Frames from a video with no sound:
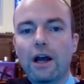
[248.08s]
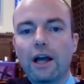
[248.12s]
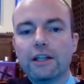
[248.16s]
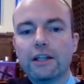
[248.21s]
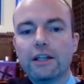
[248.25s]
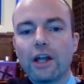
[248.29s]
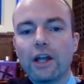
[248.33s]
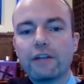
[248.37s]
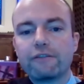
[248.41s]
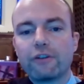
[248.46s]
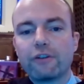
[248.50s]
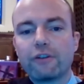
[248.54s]
I'd
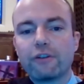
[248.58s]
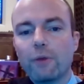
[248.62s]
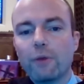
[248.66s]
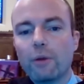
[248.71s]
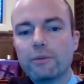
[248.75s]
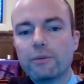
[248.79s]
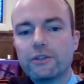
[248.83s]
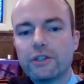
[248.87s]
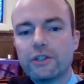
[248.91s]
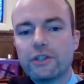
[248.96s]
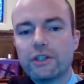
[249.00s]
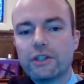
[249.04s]
like for a
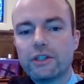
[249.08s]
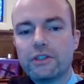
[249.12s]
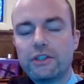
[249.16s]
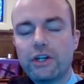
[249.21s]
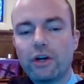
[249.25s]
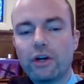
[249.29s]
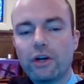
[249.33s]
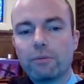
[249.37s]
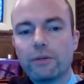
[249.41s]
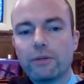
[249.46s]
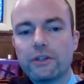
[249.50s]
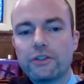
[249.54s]
moment to
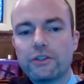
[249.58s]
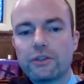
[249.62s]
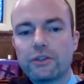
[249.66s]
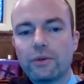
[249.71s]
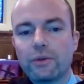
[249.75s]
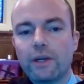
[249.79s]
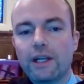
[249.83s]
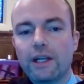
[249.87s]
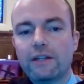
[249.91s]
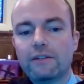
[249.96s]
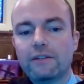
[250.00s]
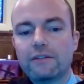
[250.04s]
share my
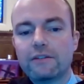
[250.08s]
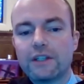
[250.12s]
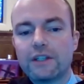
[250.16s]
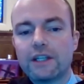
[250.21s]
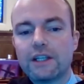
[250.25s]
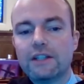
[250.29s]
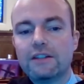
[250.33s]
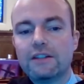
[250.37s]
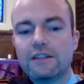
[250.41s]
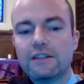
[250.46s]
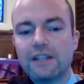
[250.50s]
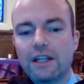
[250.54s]
screen to
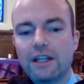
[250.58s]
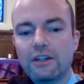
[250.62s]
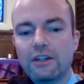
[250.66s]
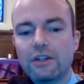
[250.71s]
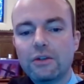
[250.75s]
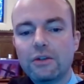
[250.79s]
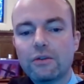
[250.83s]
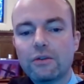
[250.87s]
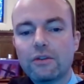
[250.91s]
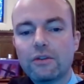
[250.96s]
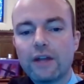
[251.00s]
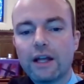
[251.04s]

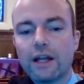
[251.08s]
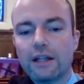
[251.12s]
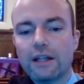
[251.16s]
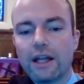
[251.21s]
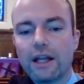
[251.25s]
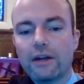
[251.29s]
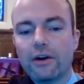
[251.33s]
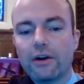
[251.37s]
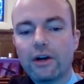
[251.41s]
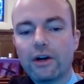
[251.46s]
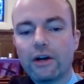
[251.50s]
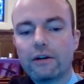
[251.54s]
continue that
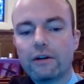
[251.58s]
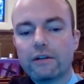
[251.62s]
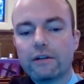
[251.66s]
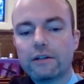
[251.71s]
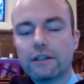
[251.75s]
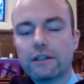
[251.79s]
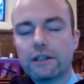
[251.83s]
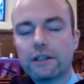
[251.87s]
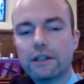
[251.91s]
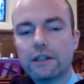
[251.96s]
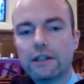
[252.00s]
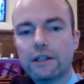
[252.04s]
letter
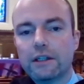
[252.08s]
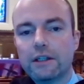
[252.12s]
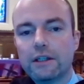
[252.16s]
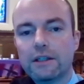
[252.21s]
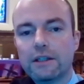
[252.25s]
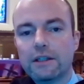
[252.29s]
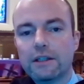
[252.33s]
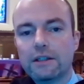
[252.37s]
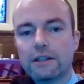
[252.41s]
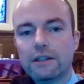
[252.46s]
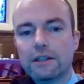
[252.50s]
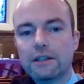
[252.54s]

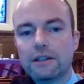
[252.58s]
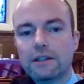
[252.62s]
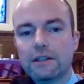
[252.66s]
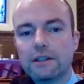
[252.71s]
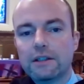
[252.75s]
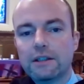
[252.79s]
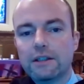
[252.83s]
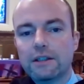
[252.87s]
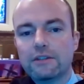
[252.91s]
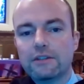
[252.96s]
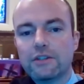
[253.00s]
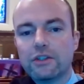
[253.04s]

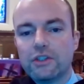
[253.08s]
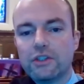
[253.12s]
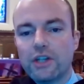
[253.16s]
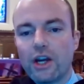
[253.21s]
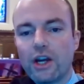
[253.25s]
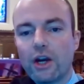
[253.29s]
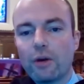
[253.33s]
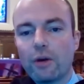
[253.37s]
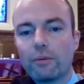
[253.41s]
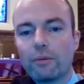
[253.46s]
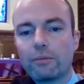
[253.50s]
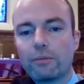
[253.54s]
and to
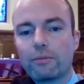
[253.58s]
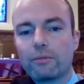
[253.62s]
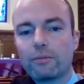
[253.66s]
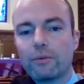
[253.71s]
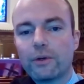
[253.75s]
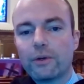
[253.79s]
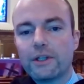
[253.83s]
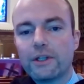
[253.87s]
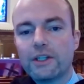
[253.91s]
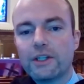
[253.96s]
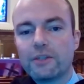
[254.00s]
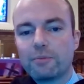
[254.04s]
share
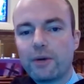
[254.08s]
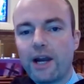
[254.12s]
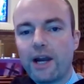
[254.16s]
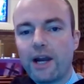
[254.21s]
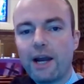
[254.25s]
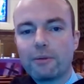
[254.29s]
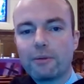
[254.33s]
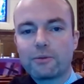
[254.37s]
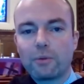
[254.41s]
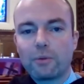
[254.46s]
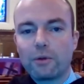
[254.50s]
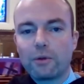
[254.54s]
what is
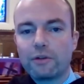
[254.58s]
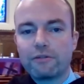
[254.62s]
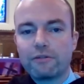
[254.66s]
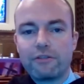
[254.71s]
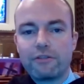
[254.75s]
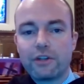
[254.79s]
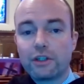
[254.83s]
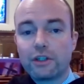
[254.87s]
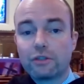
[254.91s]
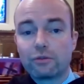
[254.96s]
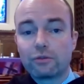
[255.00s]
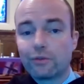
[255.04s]
perhaps one
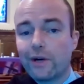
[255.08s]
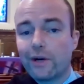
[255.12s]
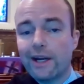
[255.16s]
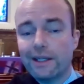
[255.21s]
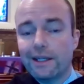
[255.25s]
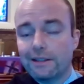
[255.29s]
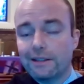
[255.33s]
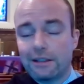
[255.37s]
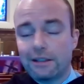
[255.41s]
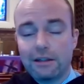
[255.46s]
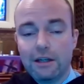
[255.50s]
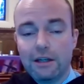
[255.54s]
of the
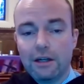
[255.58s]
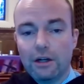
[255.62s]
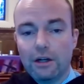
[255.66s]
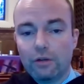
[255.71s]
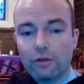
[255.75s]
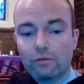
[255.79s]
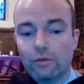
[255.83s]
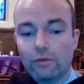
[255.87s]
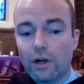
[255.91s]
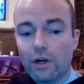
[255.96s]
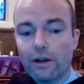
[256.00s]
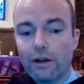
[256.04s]
great
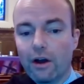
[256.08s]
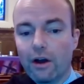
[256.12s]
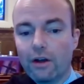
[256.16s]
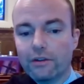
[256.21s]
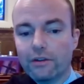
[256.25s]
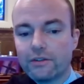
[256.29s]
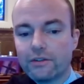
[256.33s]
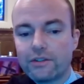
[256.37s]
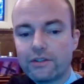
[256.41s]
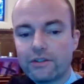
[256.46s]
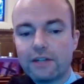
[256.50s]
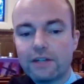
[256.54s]

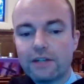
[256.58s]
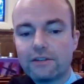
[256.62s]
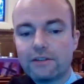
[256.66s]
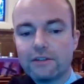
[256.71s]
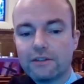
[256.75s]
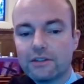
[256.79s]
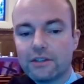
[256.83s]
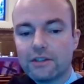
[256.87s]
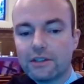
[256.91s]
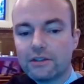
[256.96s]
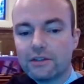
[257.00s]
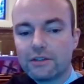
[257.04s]
run-on
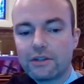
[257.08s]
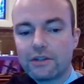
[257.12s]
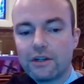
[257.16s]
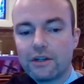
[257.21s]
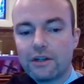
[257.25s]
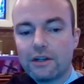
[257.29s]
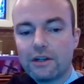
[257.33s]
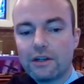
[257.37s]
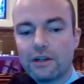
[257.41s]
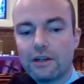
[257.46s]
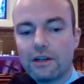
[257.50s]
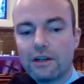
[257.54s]

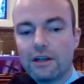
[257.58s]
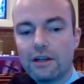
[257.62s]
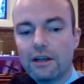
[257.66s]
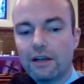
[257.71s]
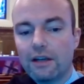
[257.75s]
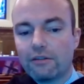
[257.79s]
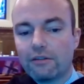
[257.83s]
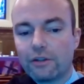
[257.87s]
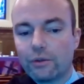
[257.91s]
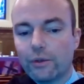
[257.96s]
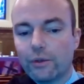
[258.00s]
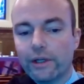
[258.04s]
sentences
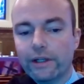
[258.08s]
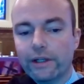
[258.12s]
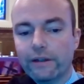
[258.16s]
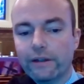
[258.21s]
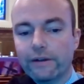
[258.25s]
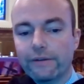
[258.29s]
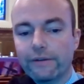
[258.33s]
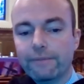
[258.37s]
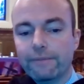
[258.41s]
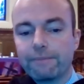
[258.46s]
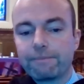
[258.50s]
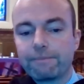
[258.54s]
ever
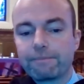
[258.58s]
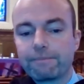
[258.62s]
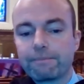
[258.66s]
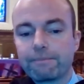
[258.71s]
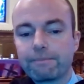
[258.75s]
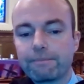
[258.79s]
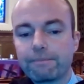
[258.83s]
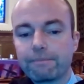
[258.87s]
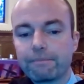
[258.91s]
written.